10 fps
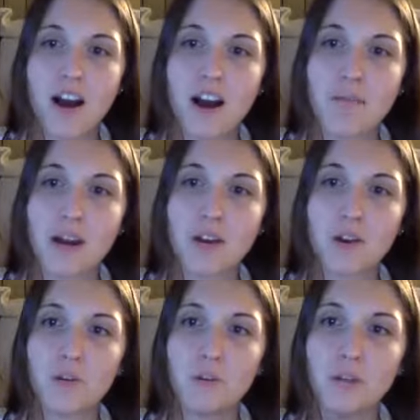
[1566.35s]
I
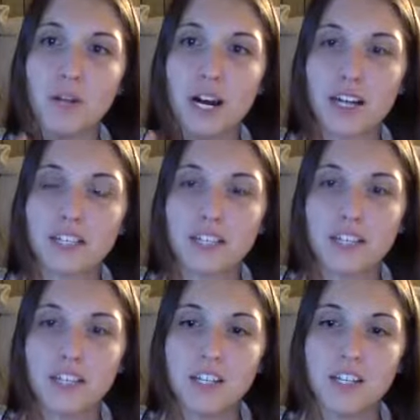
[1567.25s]
hope you got,
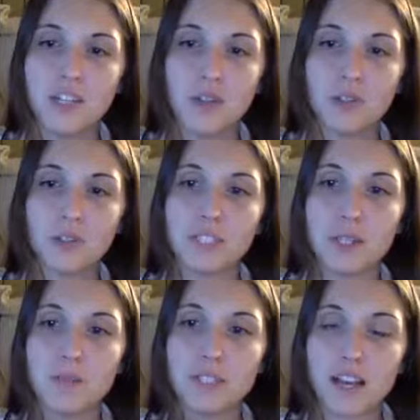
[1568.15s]
those
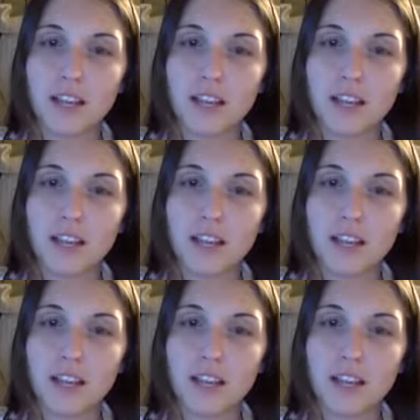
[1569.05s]
tips